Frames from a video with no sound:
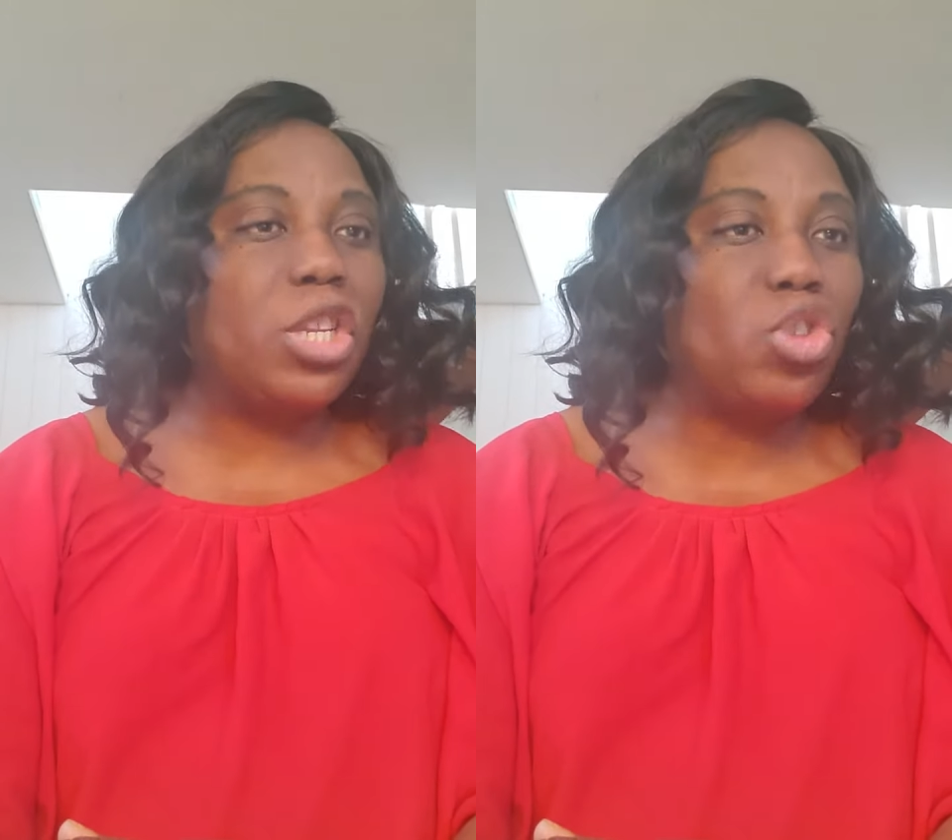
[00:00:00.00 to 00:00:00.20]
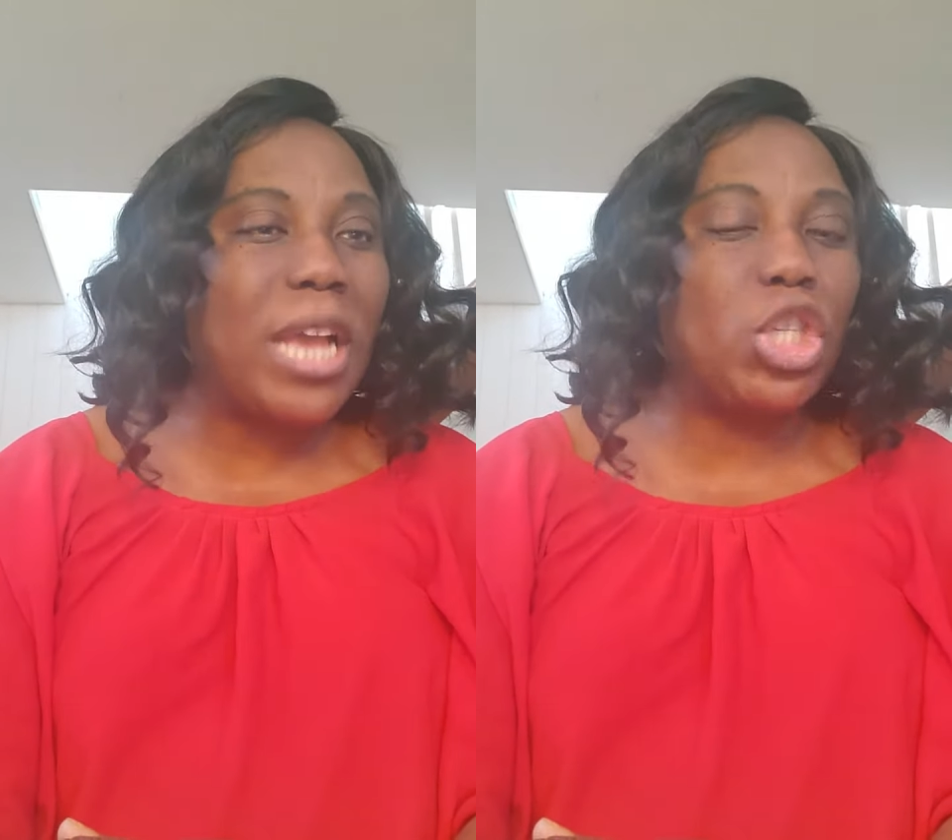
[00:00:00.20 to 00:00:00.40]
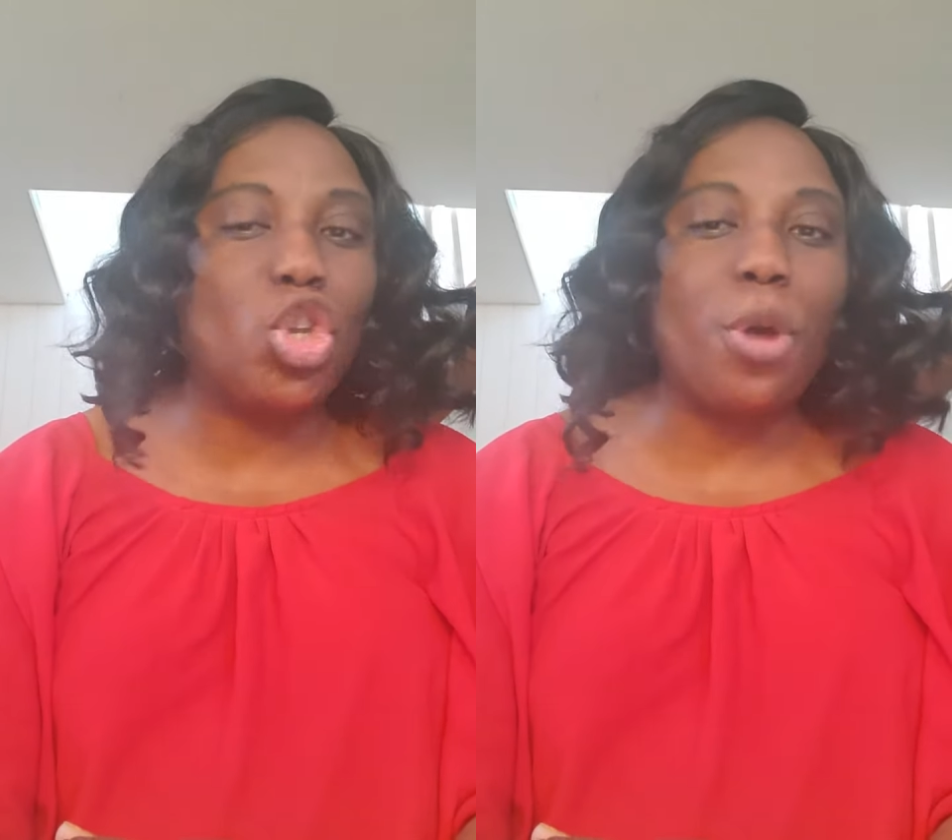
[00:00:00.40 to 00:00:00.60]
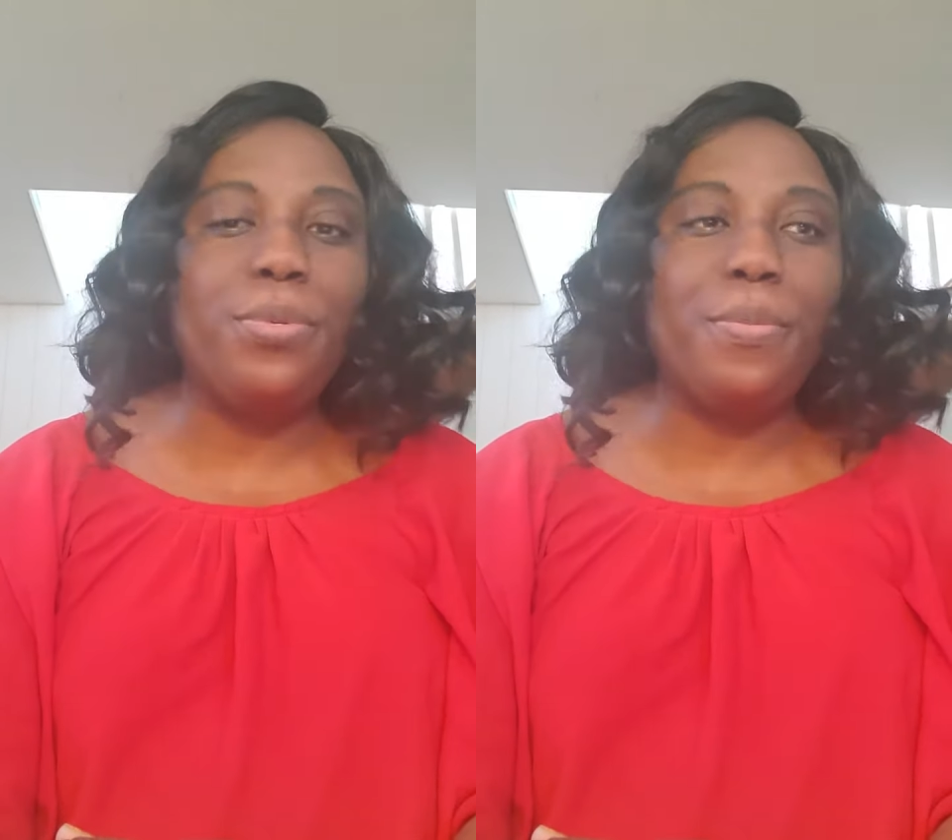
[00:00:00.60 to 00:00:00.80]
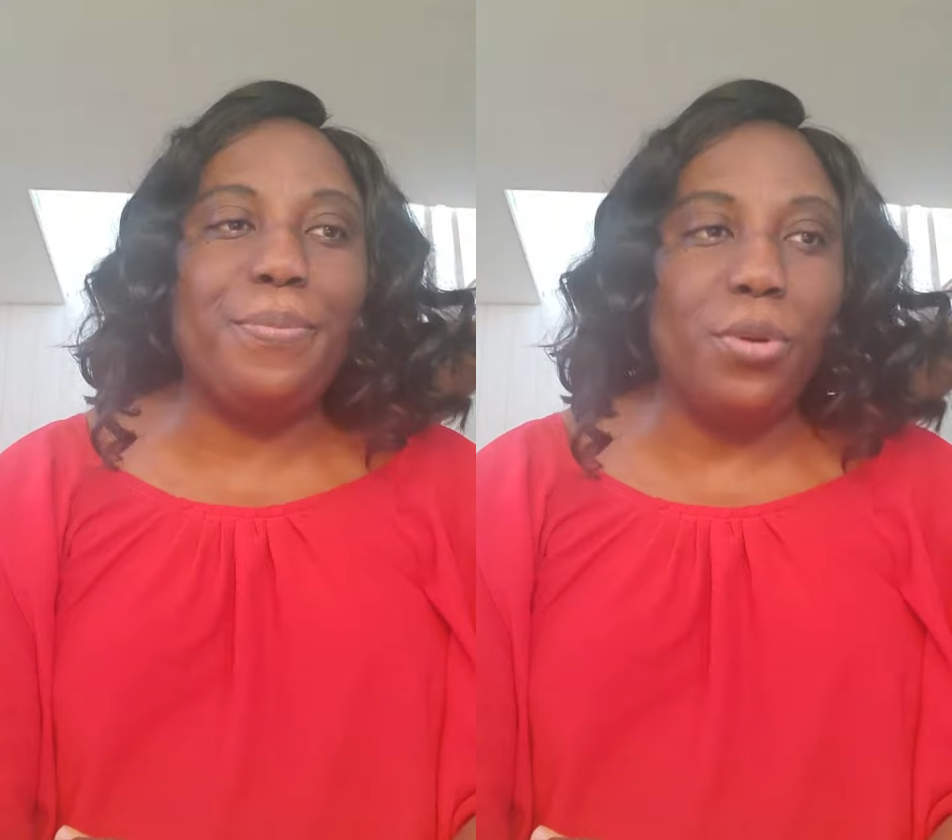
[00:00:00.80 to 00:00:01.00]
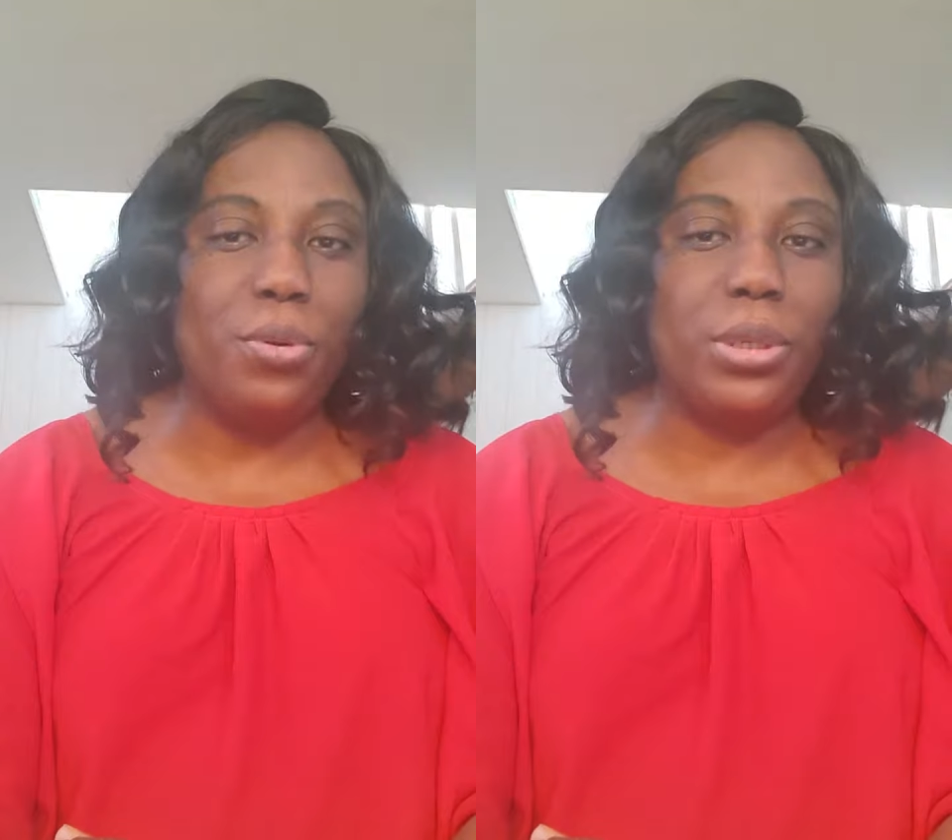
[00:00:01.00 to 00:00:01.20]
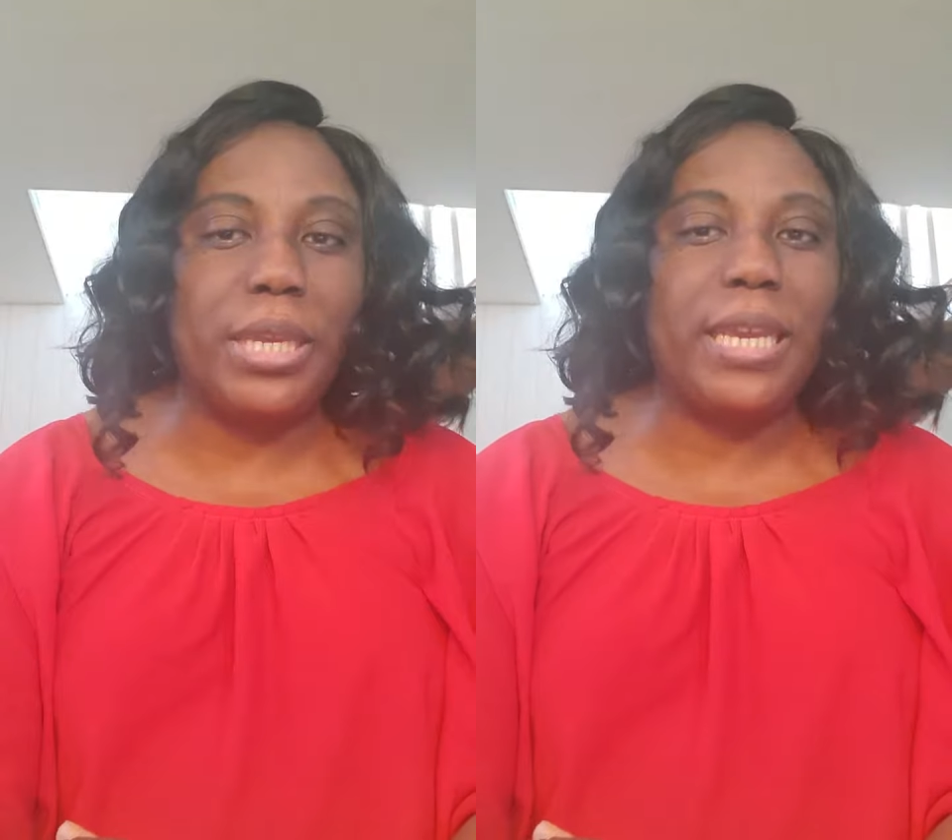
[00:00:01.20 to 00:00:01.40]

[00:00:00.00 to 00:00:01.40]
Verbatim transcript: dries up the bones.